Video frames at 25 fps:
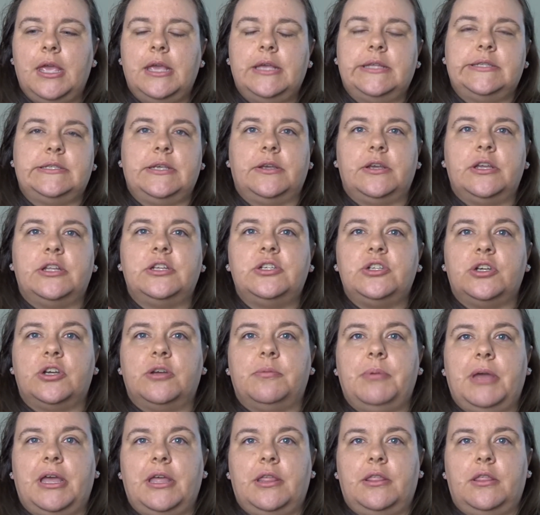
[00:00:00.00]
So I'm going to talk
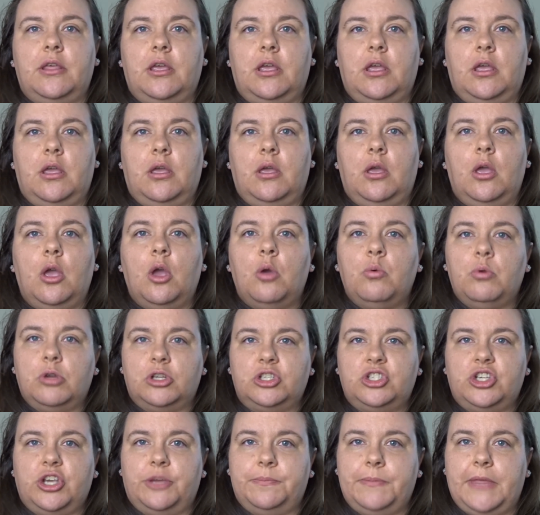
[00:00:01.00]
about the one
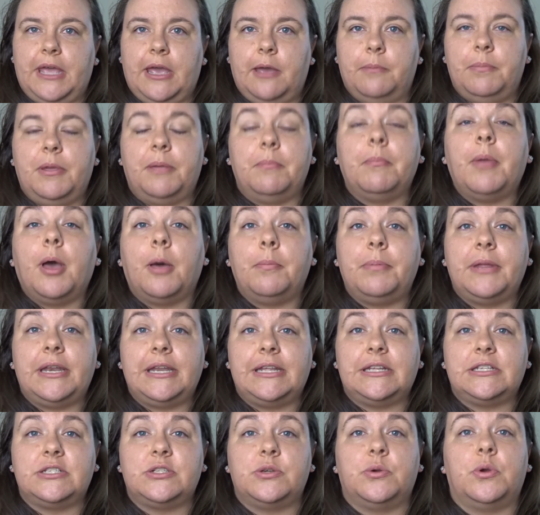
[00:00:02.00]
shop that I've been popping
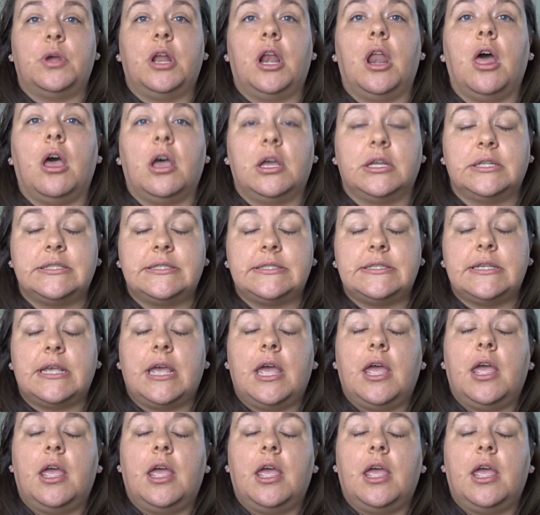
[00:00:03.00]
into a lot